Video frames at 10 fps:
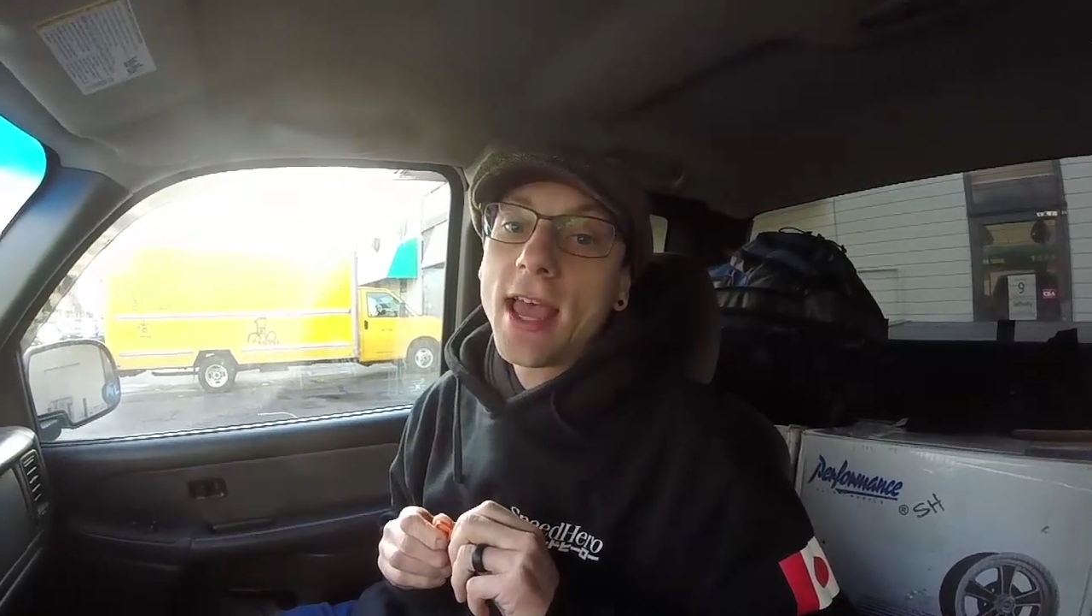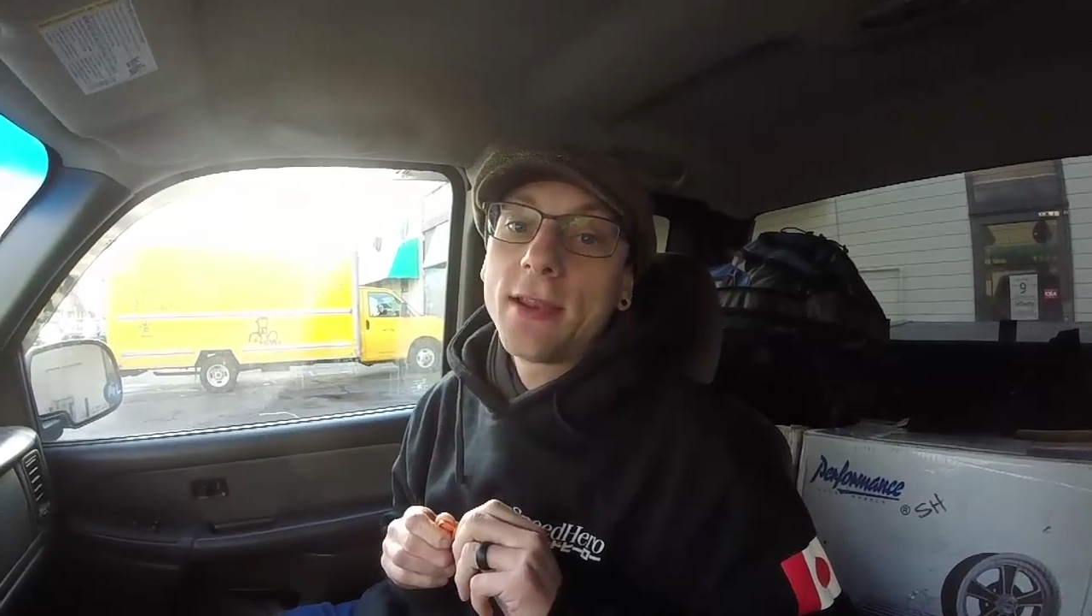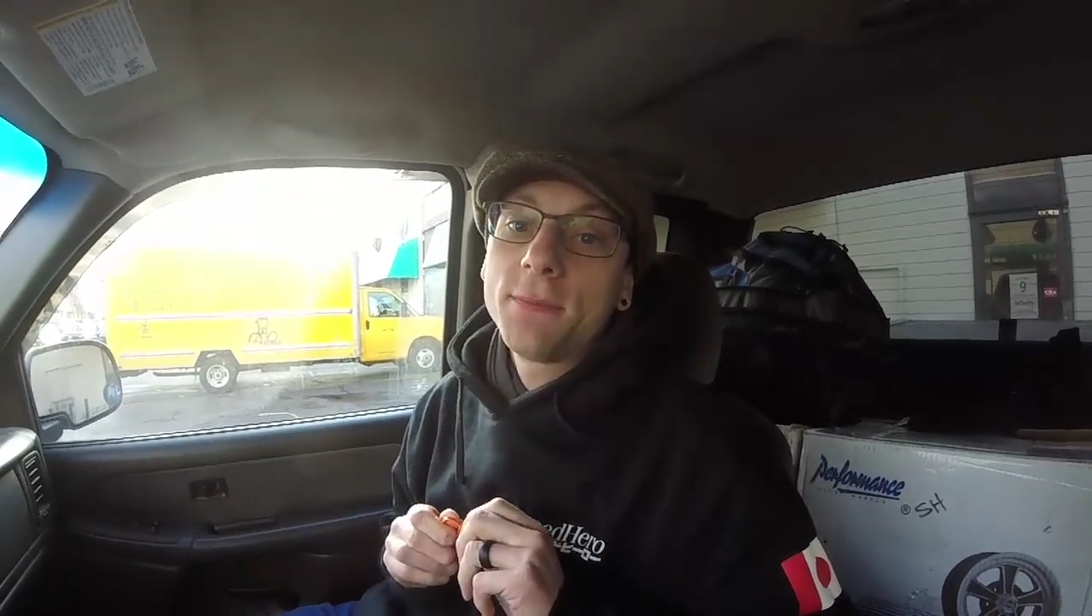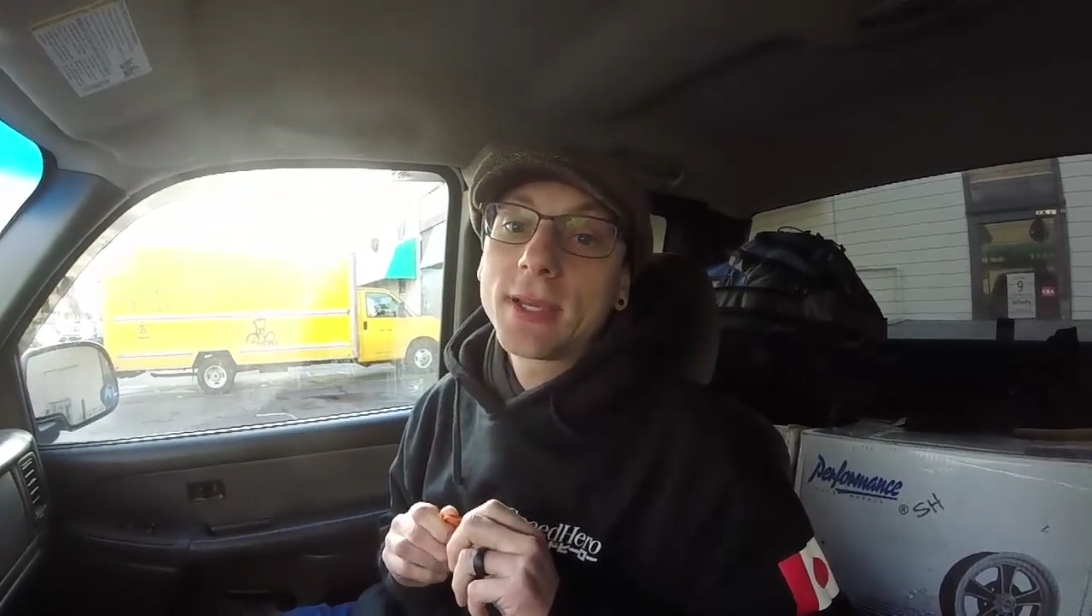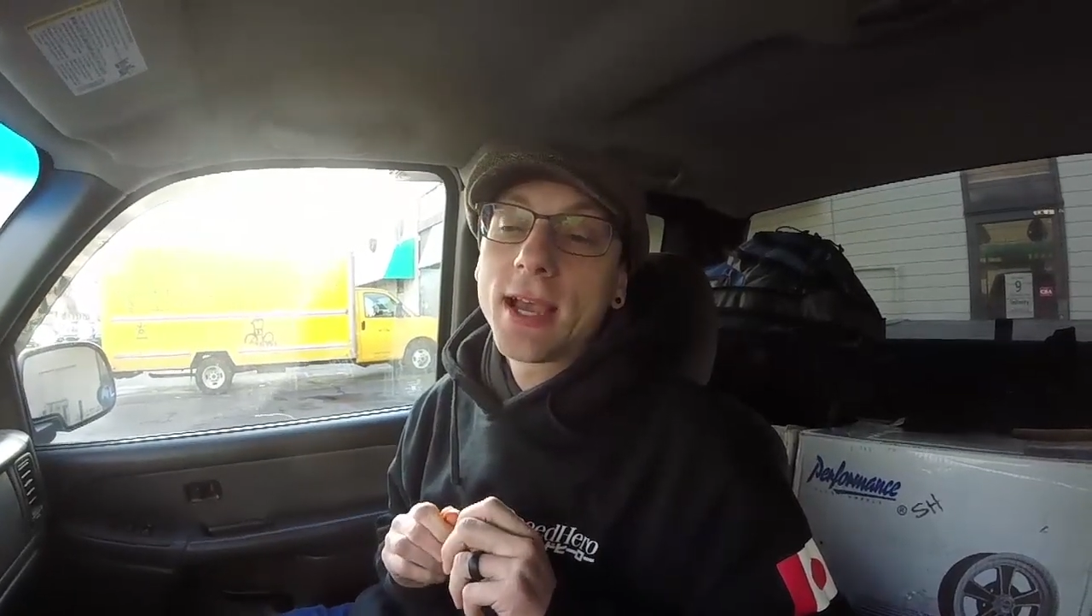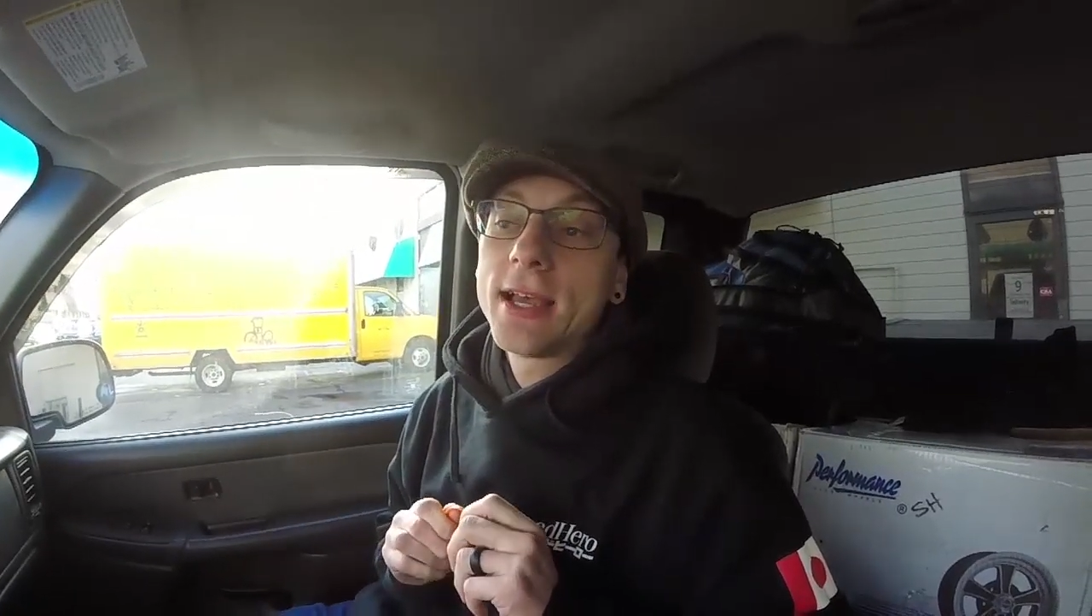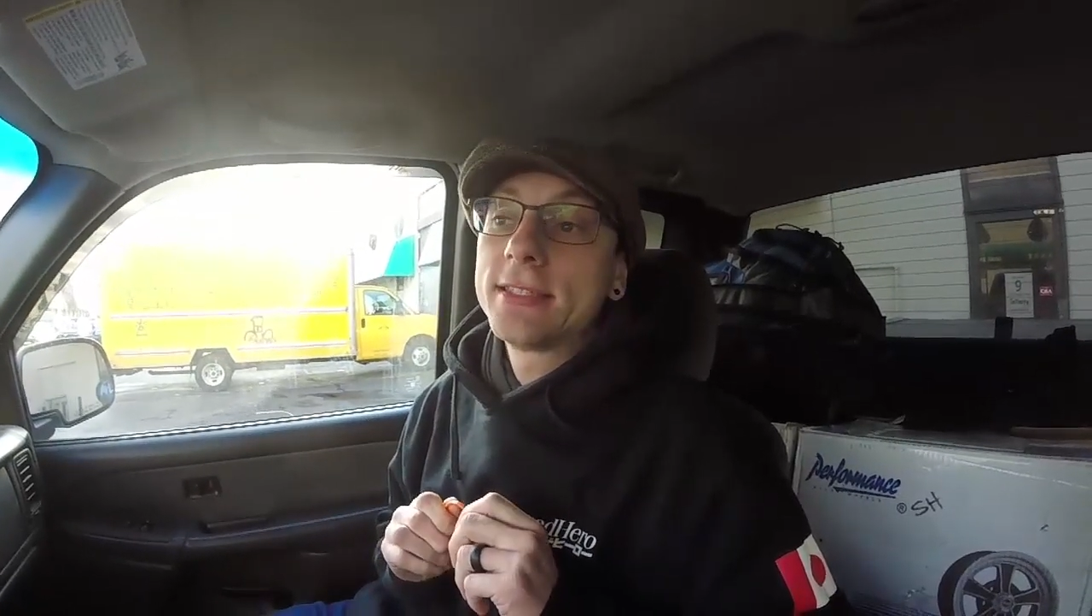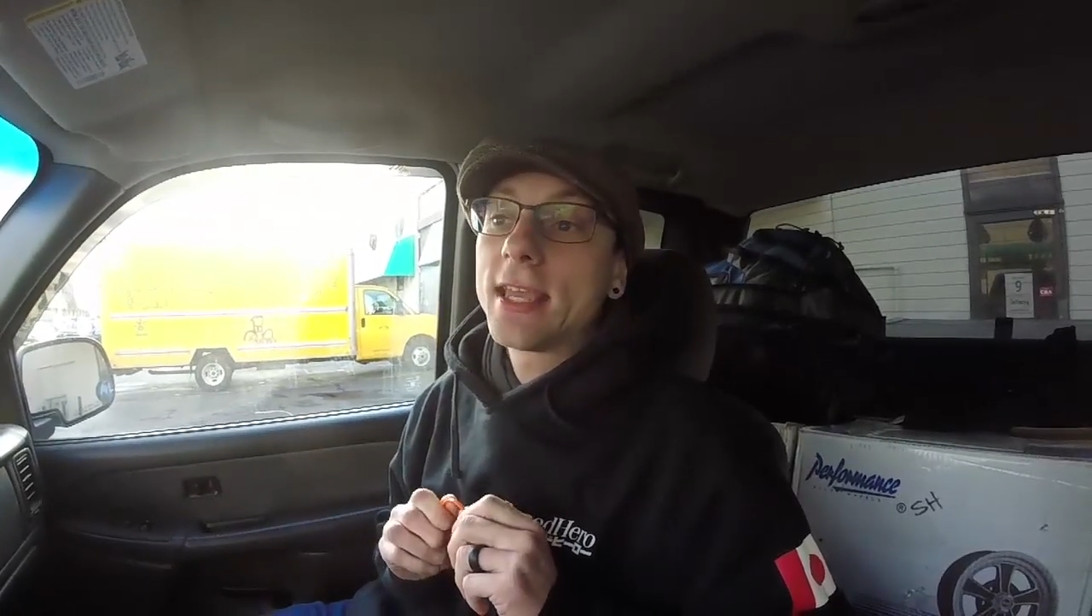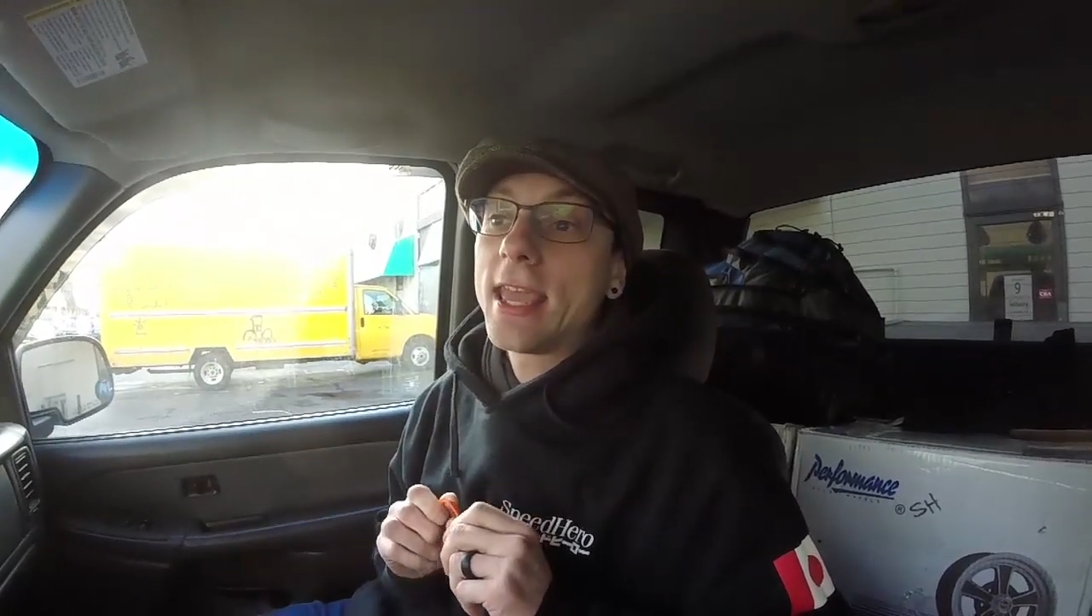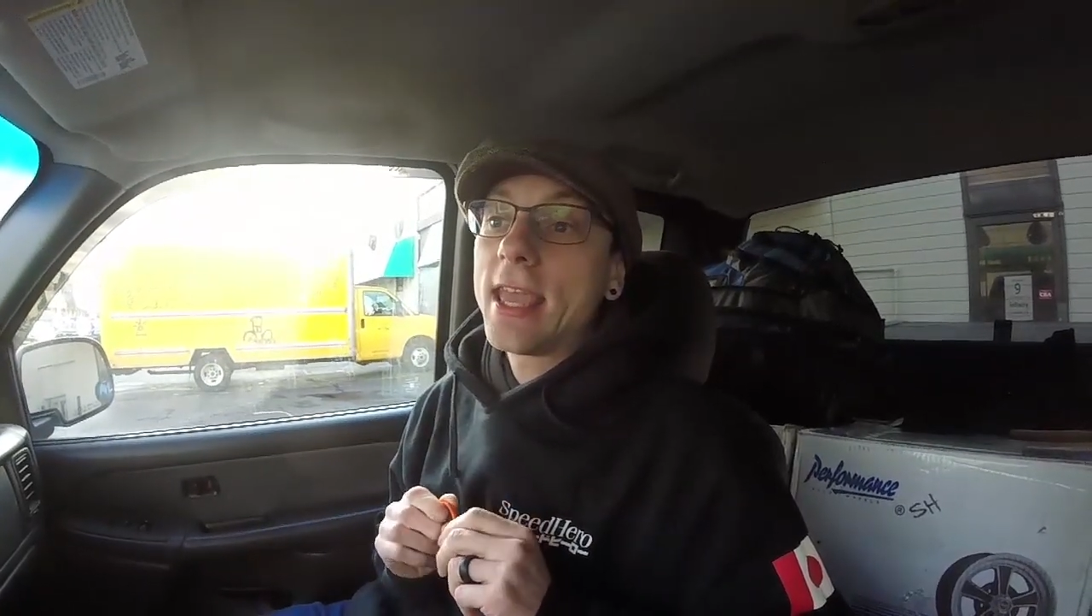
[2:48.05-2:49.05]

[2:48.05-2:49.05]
10 because